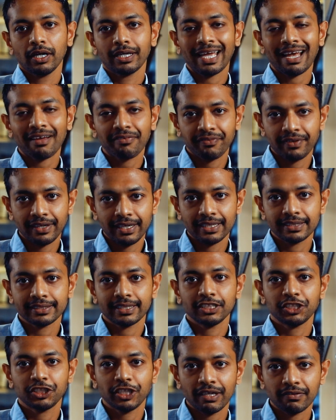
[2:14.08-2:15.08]
cafes
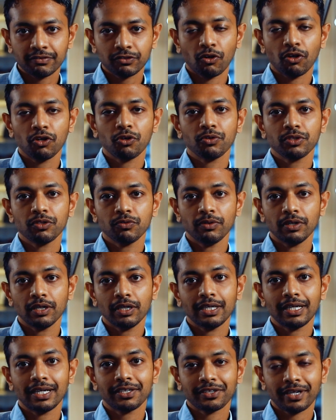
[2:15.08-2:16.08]
and chefs all over the
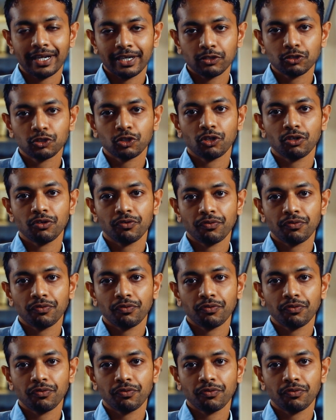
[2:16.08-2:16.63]
world are trying to sort